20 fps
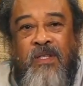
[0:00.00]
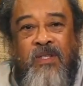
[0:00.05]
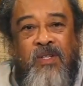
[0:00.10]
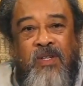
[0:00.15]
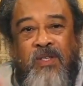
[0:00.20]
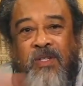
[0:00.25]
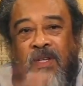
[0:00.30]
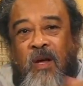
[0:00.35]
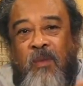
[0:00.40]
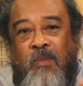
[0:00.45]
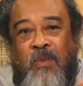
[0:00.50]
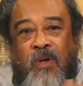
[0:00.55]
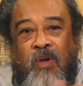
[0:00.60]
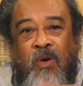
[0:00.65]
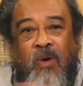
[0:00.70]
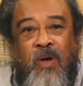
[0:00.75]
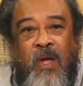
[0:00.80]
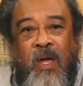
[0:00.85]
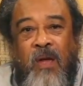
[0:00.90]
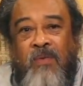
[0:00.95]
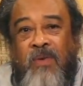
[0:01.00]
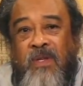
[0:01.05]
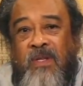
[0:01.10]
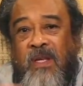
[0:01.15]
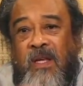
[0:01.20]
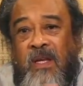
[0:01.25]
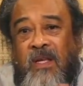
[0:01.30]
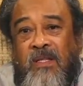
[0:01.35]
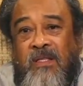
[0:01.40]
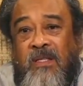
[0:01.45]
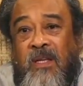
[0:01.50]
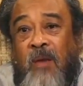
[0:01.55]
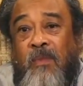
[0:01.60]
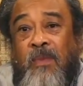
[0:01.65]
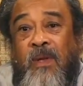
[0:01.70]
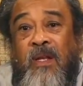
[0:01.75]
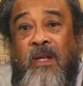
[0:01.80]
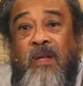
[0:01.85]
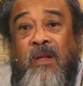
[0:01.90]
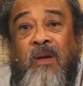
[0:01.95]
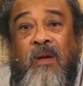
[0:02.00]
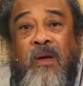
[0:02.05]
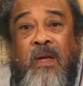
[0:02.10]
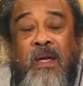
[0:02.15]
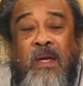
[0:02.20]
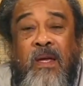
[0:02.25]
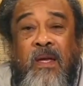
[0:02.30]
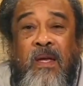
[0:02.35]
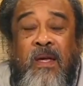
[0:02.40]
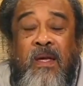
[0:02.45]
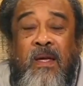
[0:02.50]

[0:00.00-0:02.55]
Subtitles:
It just come and go. Everything is coming and going.